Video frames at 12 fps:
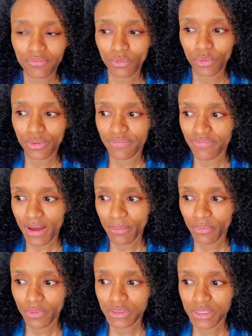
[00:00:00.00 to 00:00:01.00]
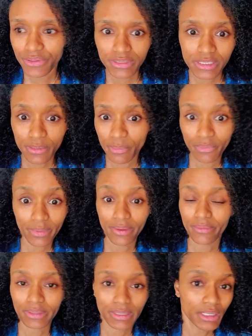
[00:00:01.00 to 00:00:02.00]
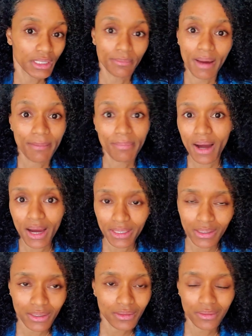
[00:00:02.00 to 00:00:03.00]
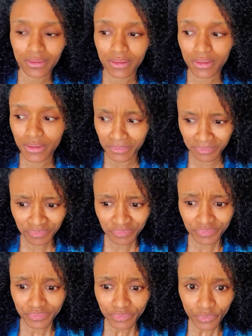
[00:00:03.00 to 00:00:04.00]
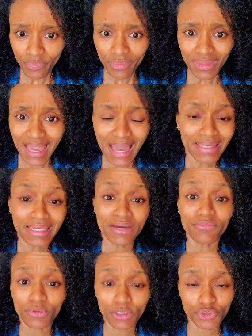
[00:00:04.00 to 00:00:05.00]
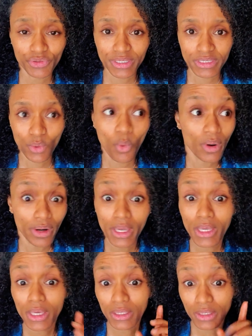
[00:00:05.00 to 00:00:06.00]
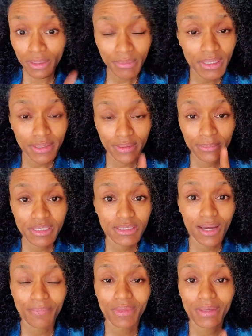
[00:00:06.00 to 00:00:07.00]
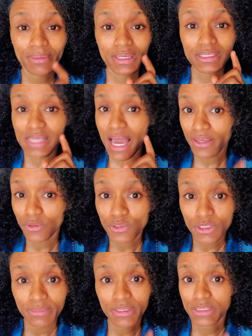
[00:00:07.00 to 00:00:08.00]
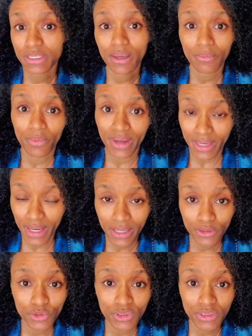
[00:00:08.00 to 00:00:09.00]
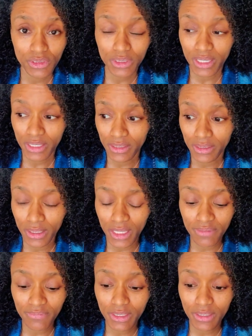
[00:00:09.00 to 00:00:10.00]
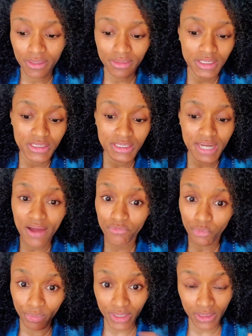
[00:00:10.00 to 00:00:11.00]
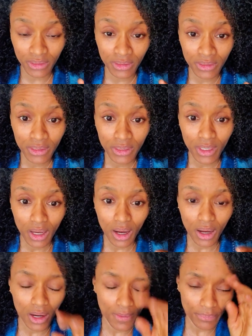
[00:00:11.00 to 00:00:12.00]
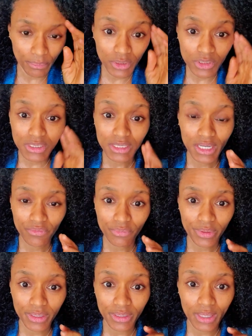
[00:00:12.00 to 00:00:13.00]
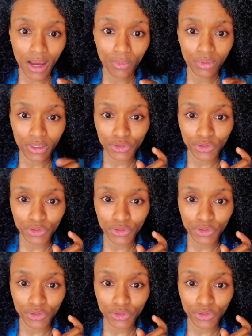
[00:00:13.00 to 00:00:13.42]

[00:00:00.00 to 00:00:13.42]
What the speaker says: or the fibroids that are temporarily in my body. I never address, or let me stop there, because I used to be the same way. I used to, even in the things that I've written, books that I've written, I would